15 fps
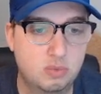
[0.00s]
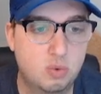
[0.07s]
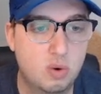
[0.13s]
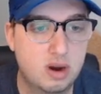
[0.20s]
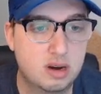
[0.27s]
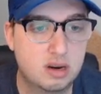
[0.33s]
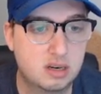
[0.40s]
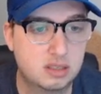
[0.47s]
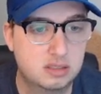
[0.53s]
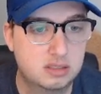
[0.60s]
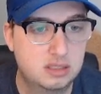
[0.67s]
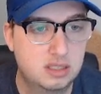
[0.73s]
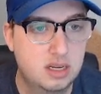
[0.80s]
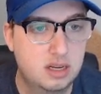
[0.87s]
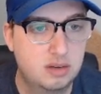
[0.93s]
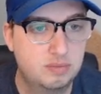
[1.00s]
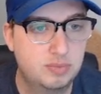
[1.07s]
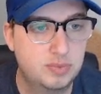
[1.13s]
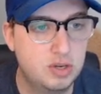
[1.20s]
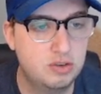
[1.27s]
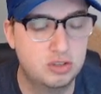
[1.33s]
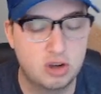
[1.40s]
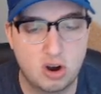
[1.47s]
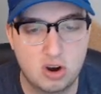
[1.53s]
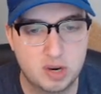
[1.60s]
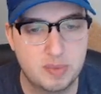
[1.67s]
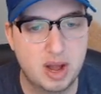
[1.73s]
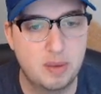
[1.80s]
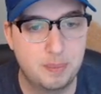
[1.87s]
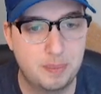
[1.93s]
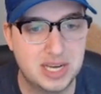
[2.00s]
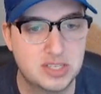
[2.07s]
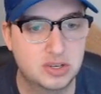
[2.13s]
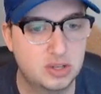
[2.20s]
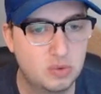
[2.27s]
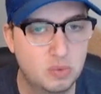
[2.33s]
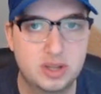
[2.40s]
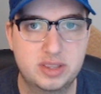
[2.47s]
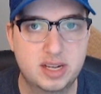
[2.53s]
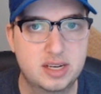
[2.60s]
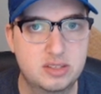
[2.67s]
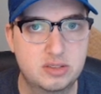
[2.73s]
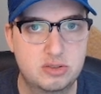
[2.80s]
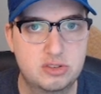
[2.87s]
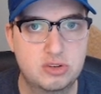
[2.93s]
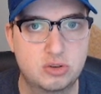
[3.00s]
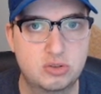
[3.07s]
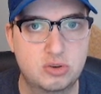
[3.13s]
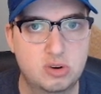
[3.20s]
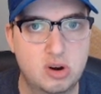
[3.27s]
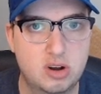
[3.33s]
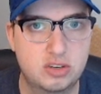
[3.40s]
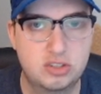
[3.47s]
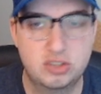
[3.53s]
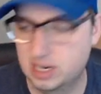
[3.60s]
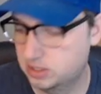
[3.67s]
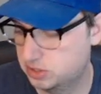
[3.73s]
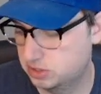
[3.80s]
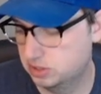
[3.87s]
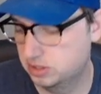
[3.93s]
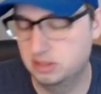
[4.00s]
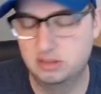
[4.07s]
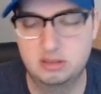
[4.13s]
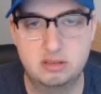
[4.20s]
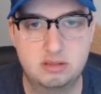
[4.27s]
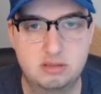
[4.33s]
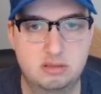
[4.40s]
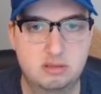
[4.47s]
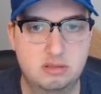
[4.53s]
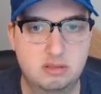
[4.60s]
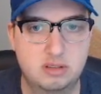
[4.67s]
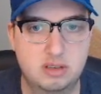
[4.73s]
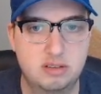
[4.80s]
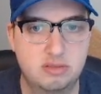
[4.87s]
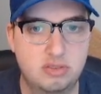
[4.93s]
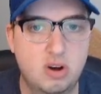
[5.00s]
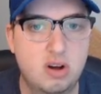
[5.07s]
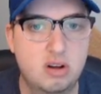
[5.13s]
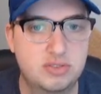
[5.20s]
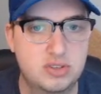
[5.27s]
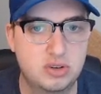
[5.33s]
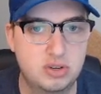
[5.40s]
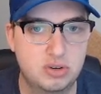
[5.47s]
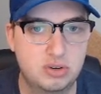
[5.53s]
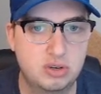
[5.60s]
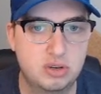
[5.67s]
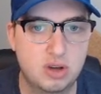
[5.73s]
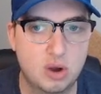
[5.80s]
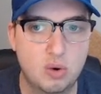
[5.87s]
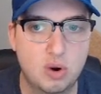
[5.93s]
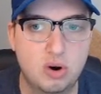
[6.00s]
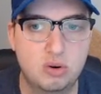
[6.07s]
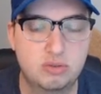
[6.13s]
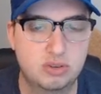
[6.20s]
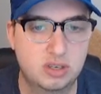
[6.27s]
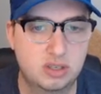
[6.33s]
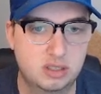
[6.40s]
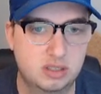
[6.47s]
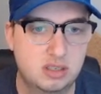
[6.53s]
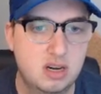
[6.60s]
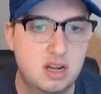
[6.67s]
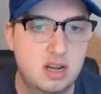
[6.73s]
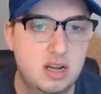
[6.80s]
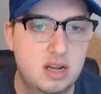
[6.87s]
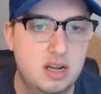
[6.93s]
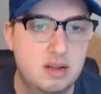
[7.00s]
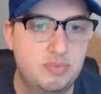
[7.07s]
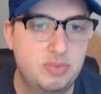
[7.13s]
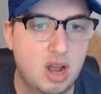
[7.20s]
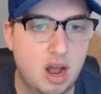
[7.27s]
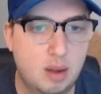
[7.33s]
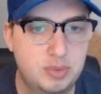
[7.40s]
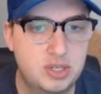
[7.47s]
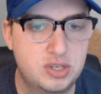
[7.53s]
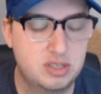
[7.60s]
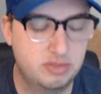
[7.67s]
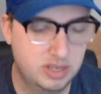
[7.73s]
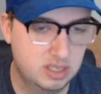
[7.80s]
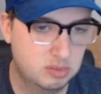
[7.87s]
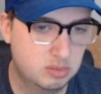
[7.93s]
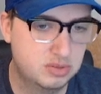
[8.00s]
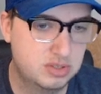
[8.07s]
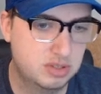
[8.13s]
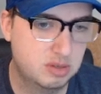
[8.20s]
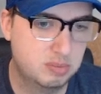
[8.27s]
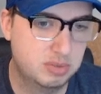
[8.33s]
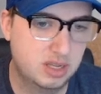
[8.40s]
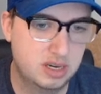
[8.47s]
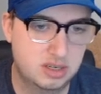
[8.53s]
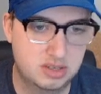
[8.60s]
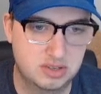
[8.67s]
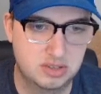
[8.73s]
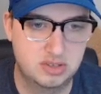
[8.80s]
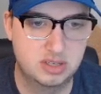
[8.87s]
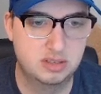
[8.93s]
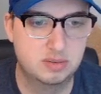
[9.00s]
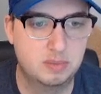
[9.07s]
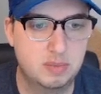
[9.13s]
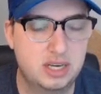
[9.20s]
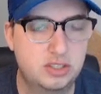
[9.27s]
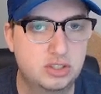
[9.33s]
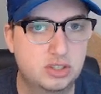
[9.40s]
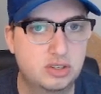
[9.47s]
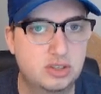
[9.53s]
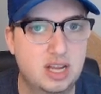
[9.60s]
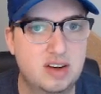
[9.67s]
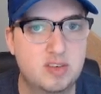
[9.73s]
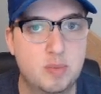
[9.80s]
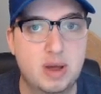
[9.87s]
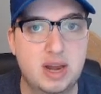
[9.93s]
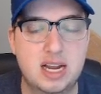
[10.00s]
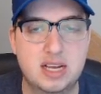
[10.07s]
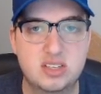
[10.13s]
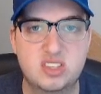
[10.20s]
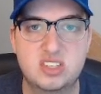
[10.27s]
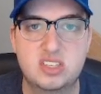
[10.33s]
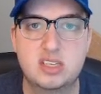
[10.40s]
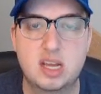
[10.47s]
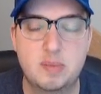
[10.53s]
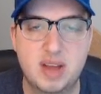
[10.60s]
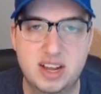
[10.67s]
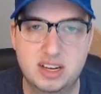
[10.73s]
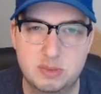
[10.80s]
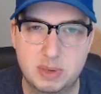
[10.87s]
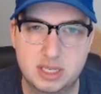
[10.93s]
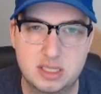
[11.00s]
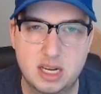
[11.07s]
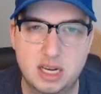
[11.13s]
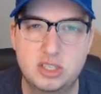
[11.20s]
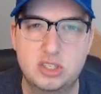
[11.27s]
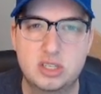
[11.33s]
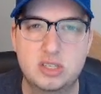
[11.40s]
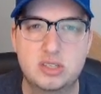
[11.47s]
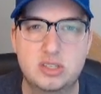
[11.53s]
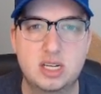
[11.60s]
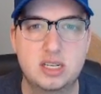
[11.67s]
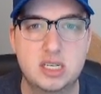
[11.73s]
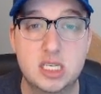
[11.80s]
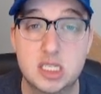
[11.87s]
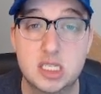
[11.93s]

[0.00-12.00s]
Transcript: where you talk about basically what that social contract should involve. So you go over options available to the players and make sure that everybody has the same expectations and